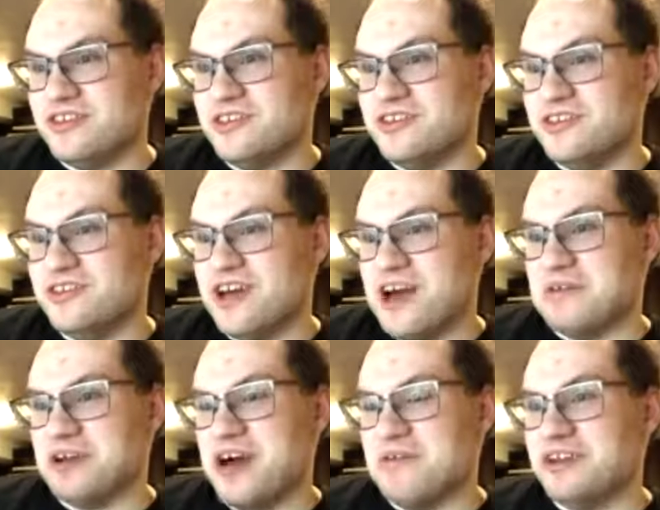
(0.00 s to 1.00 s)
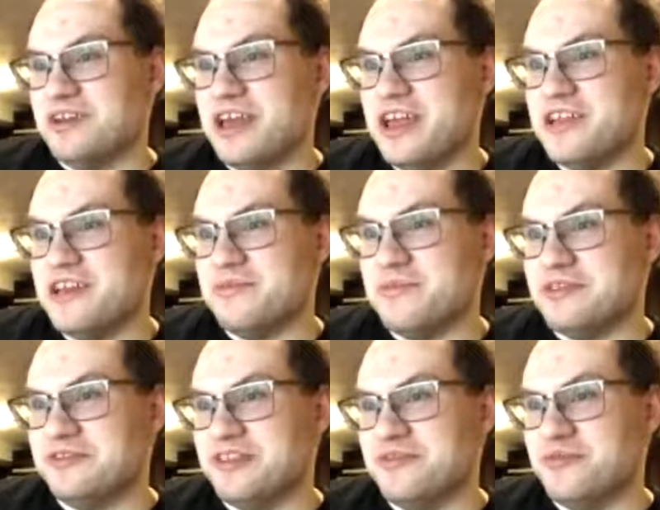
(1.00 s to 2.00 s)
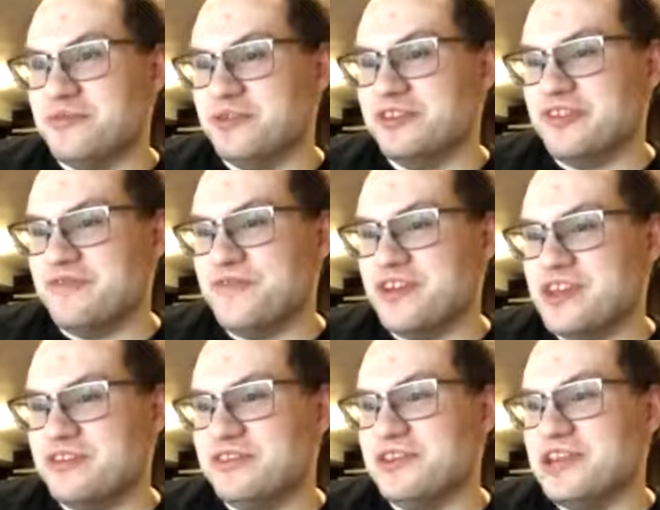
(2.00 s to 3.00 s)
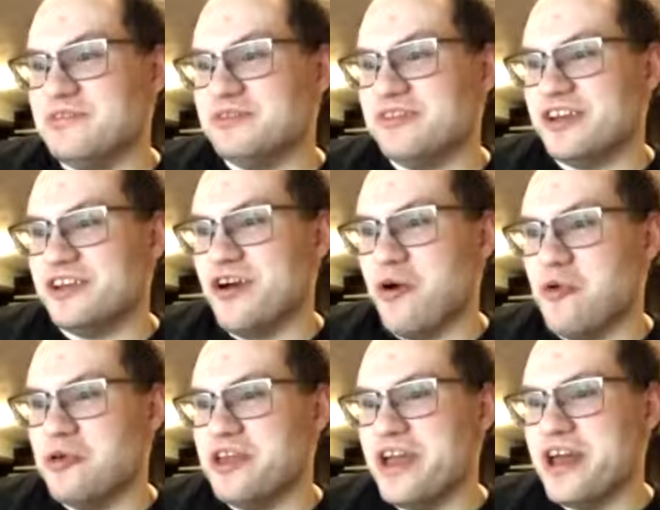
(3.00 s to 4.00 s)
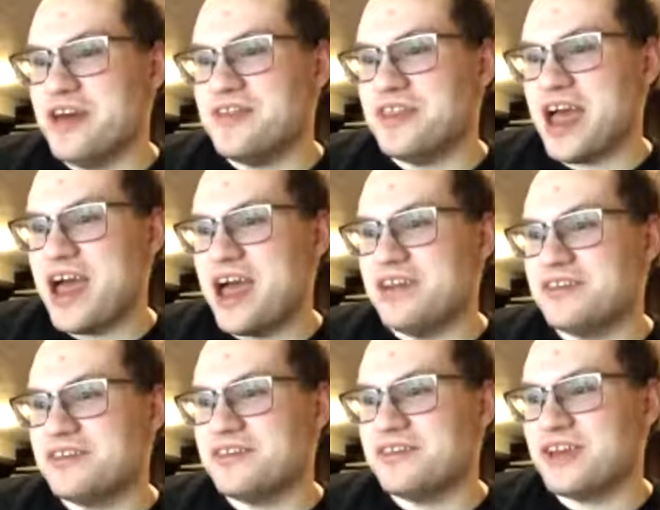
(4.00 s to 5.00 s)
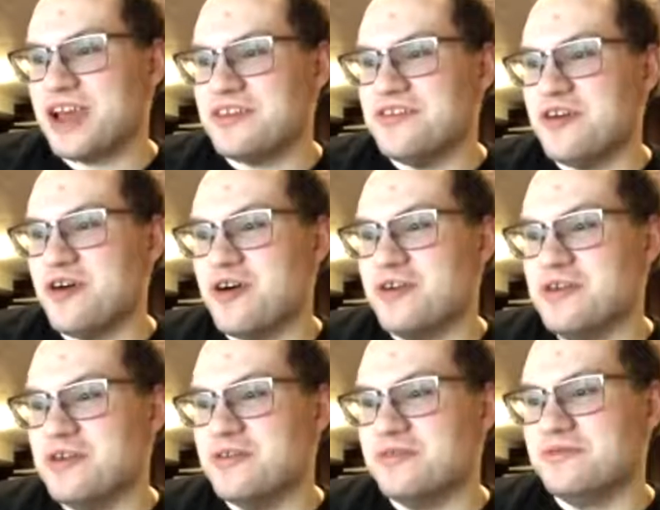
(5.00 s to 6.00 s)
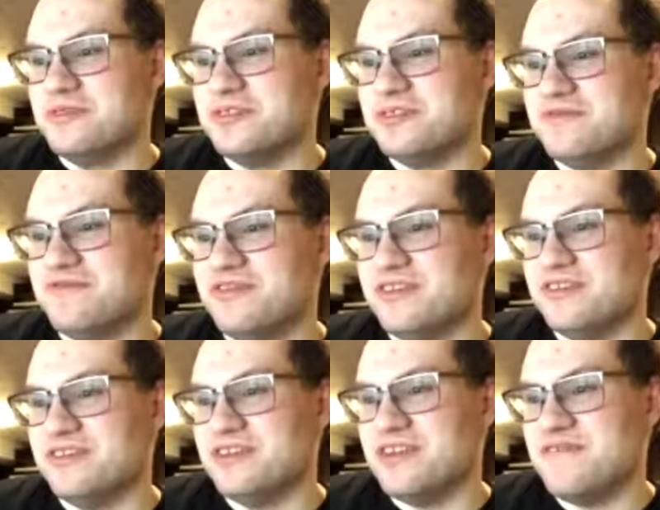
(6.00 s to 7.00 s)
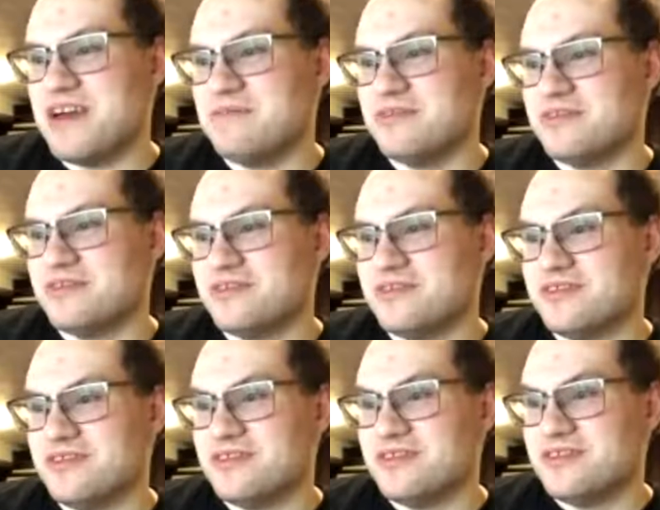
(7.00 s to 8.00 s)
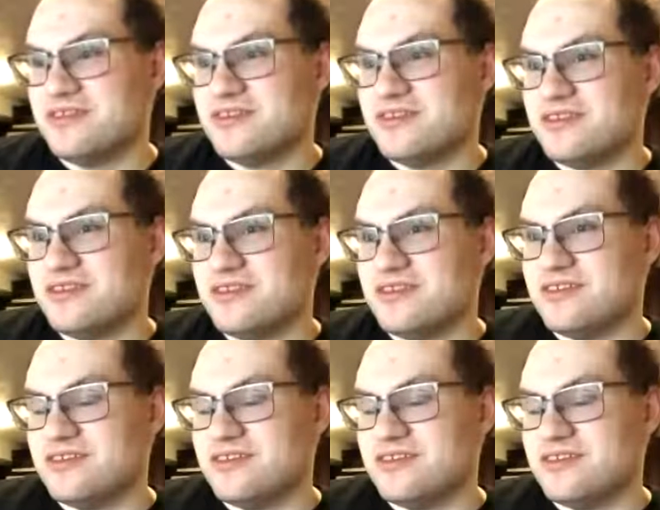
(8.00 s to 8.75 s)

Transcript: And yeah, I'm gonna hate it myself once I find out the name. It's like, oh yeah, that I know. I've done. I've had a. Uh,